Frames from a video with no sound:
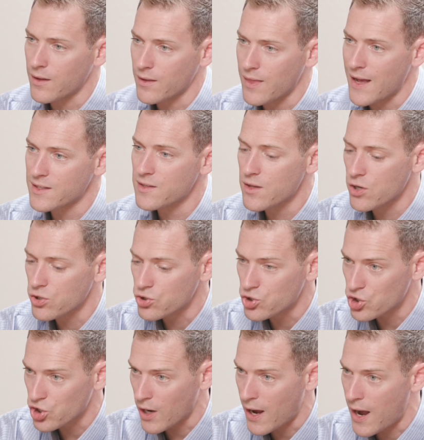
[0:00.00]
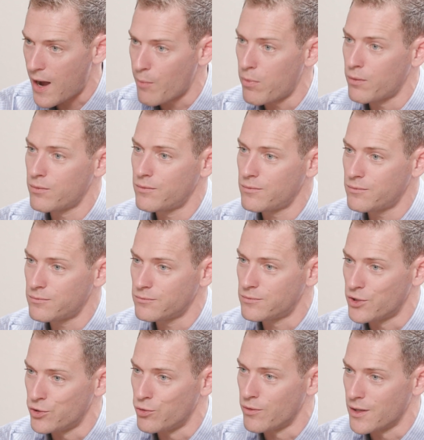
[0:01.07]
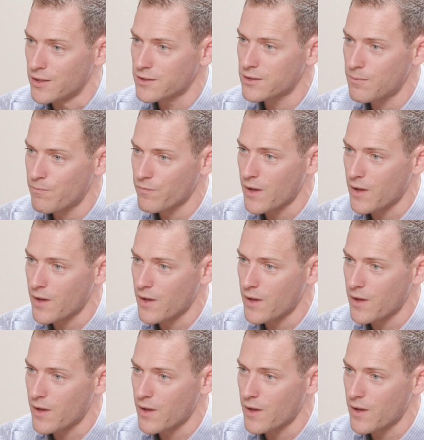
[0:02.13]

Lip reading: Like, that's their job to do this.